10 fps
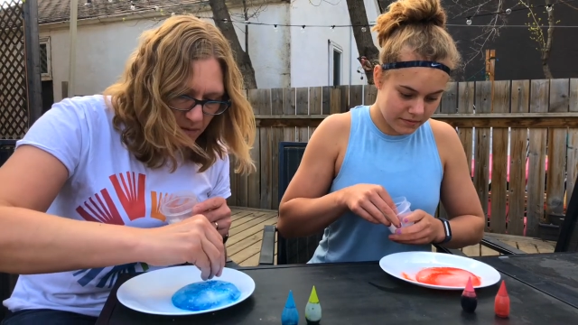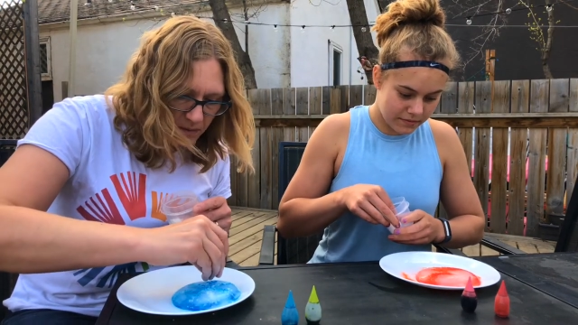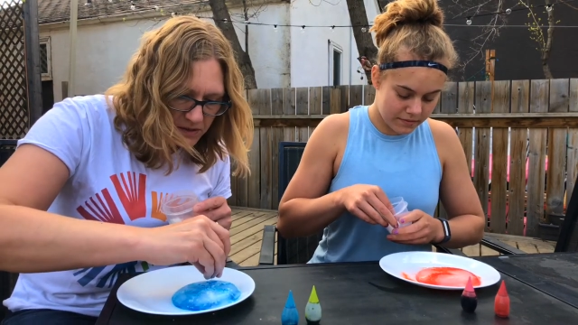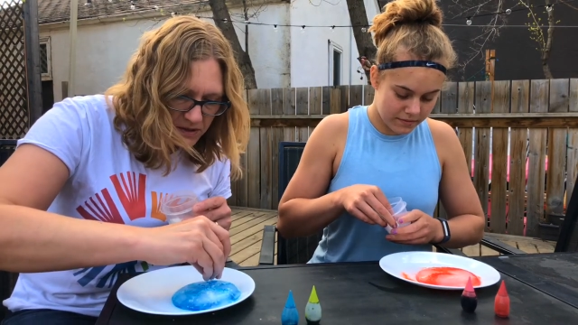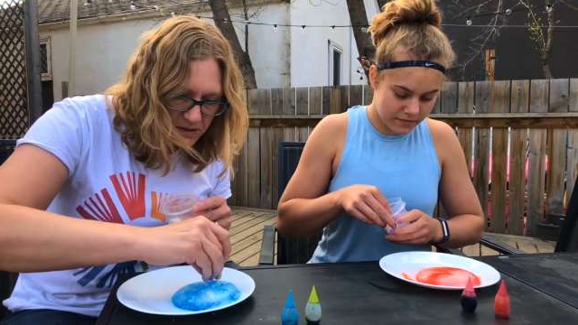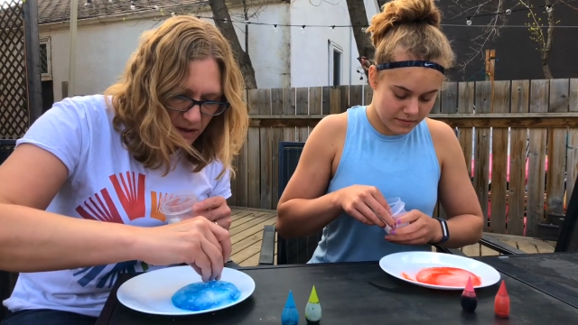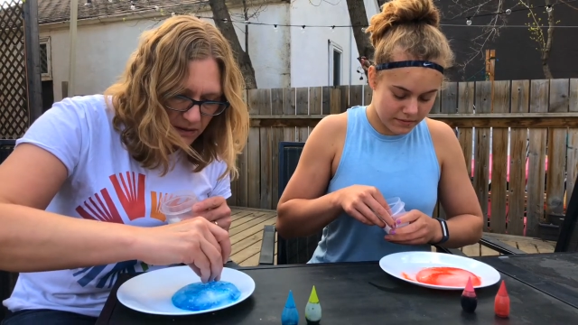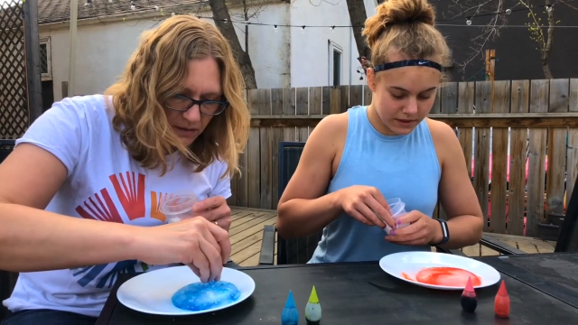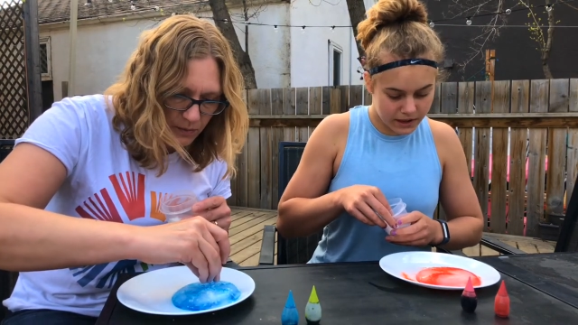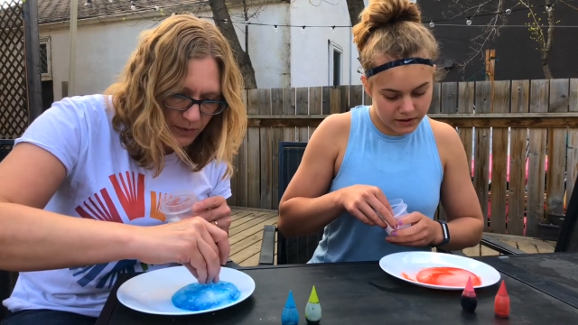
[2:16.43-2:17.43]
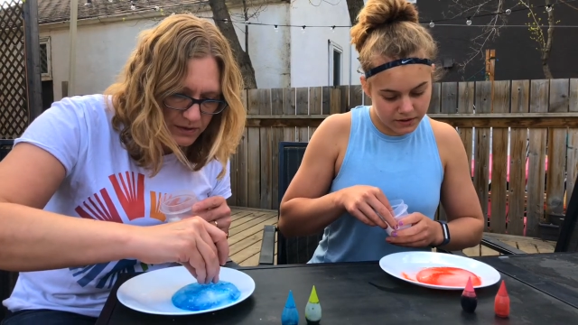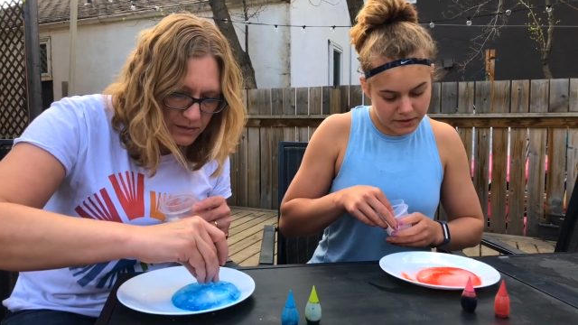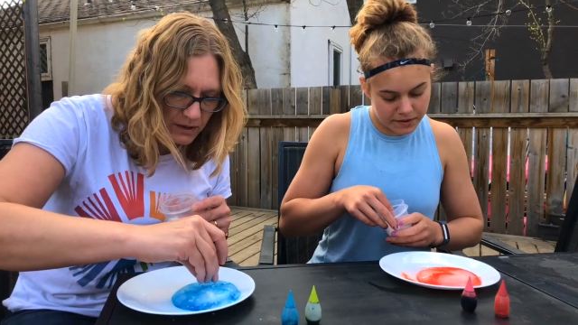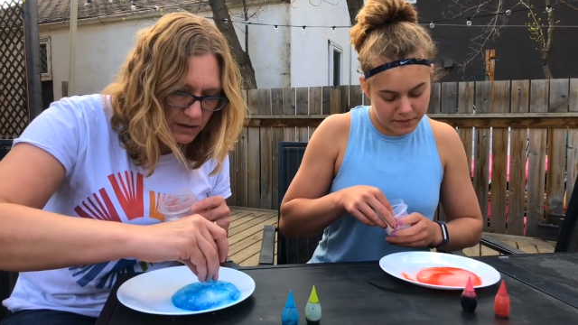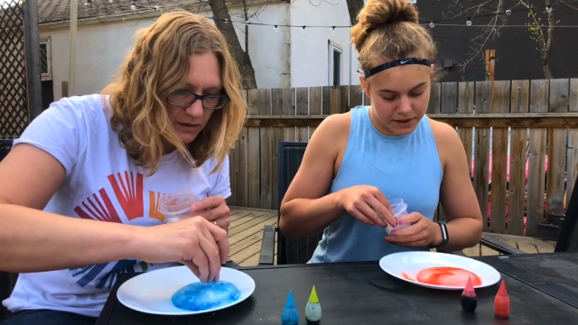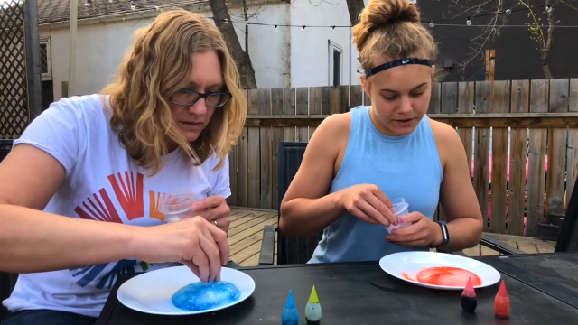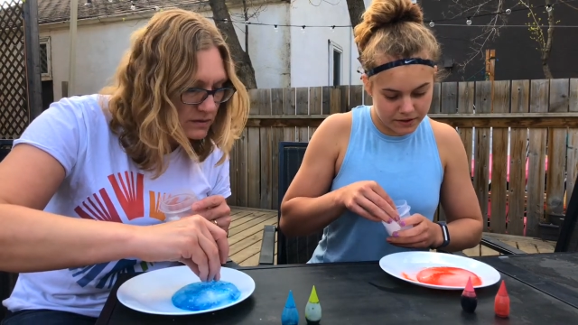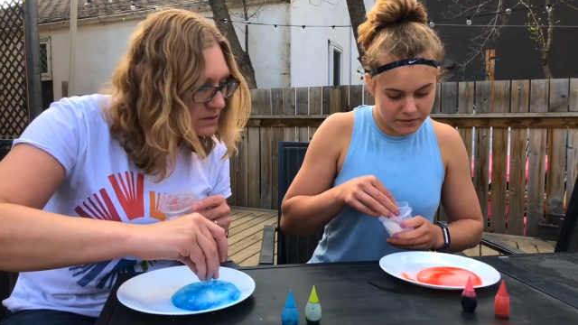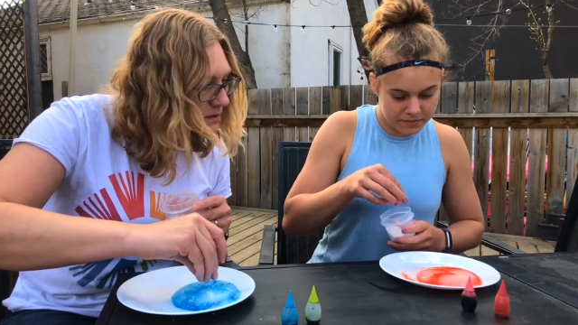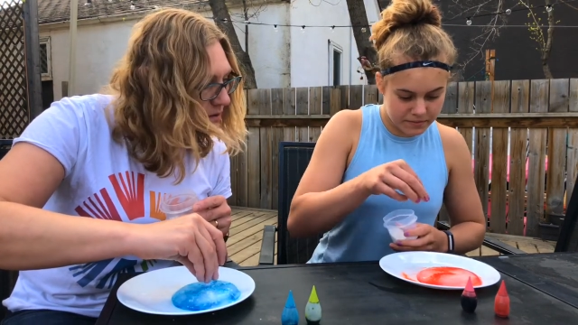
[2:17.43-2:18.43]
Speaker 1: I'm just adding more to my lines.
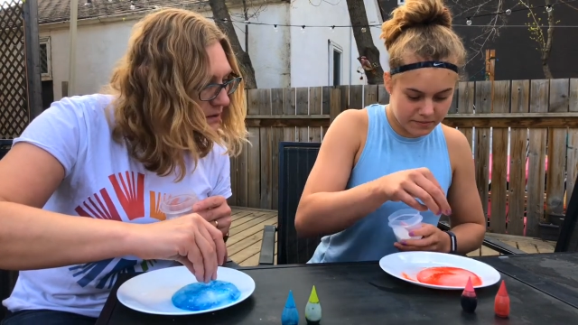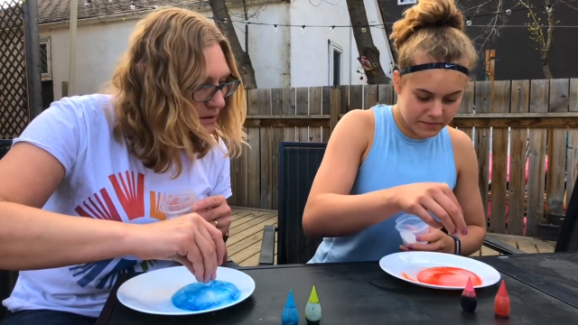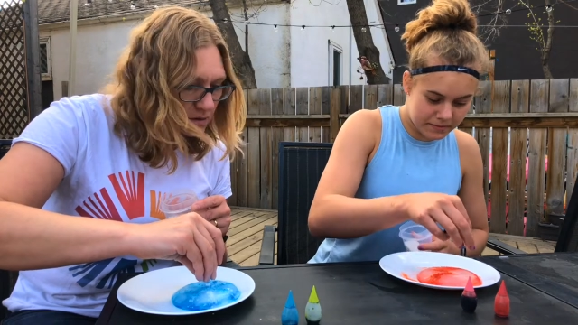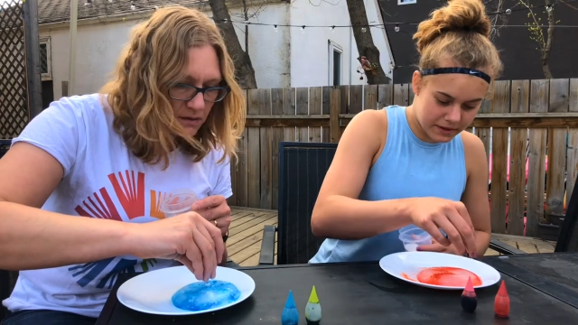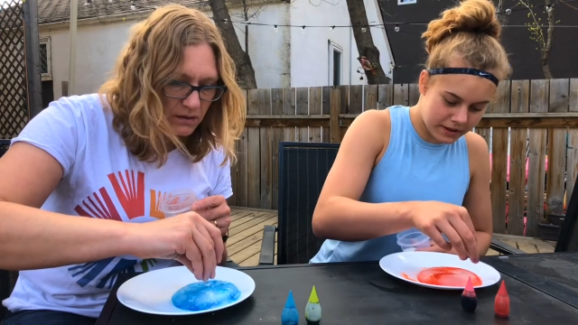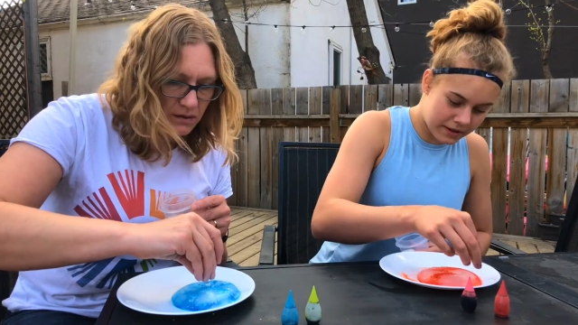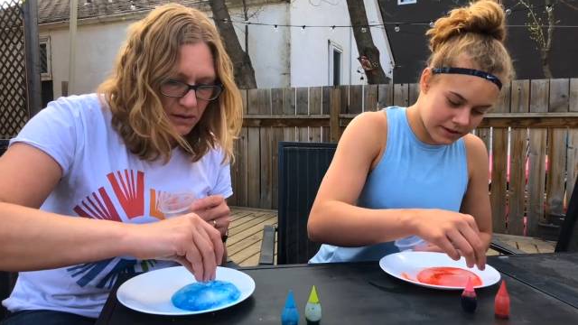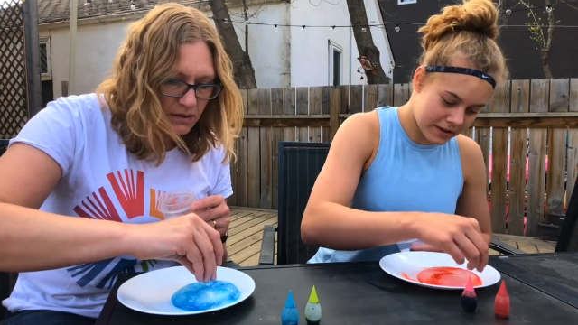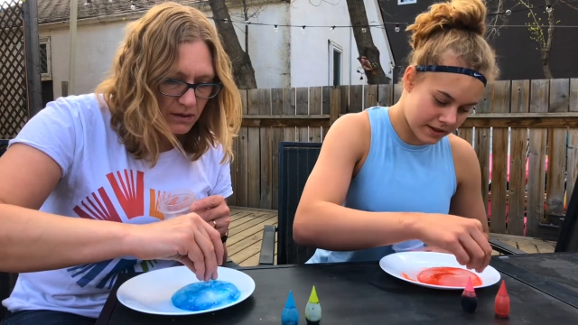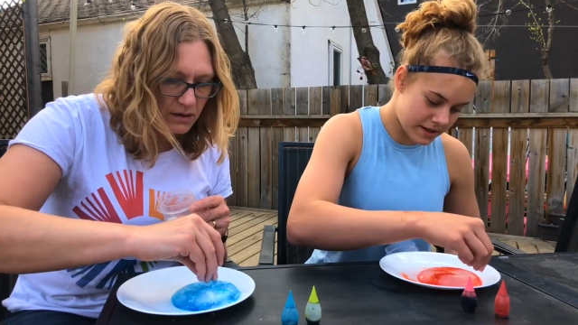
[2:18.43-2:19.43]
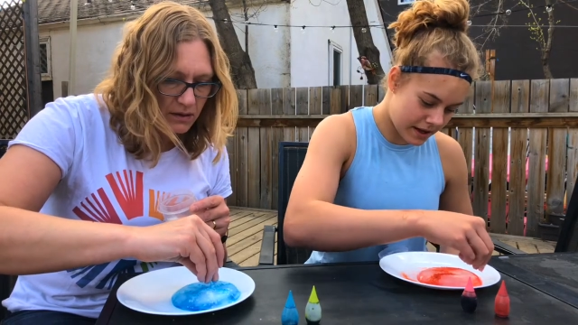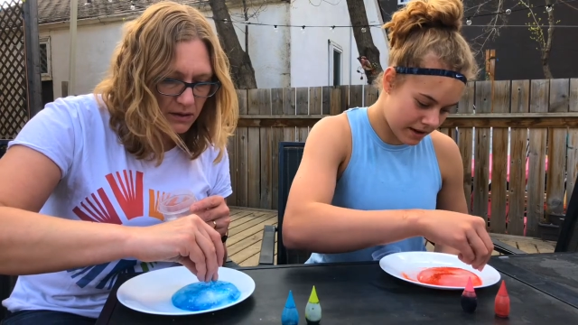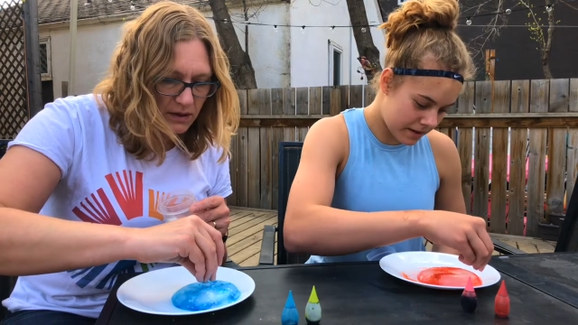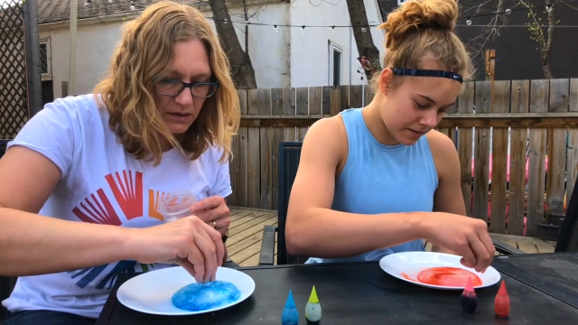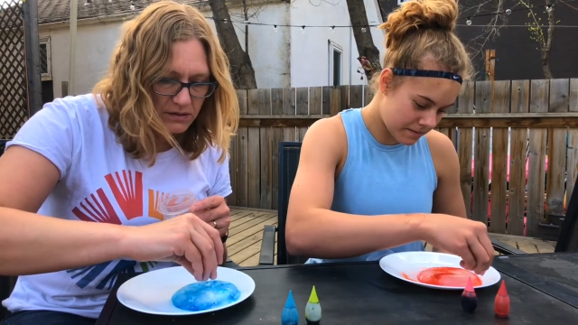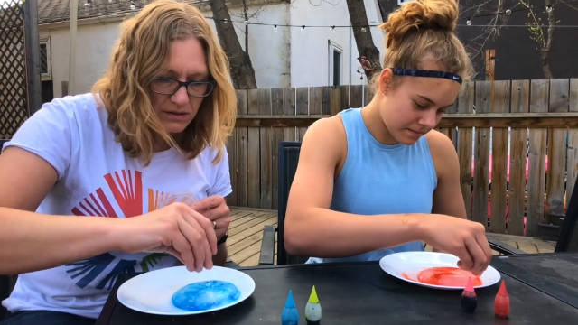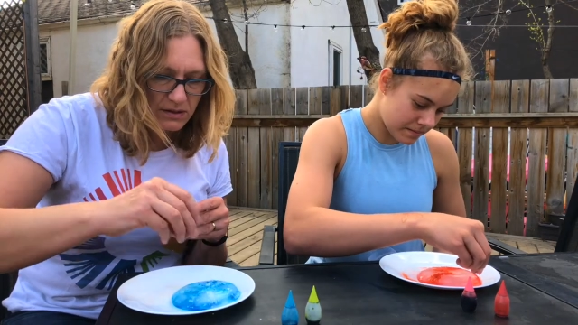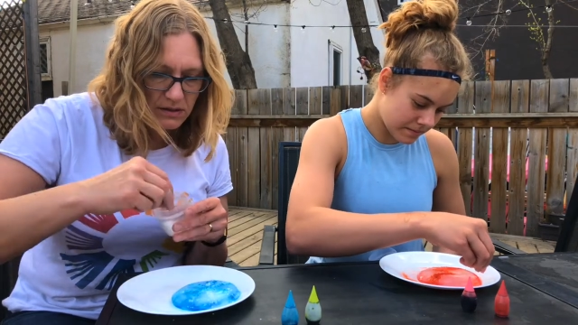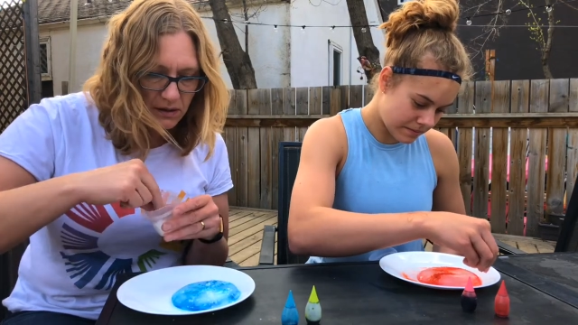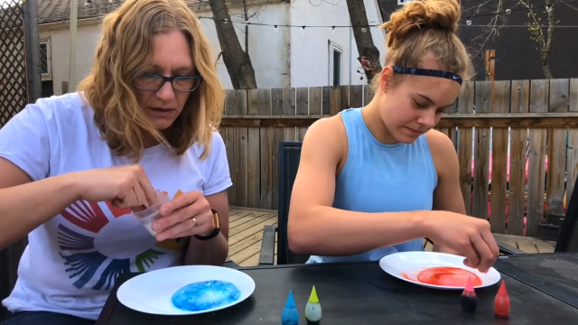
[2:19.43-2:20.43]
Another zigzag. I like your zigzag.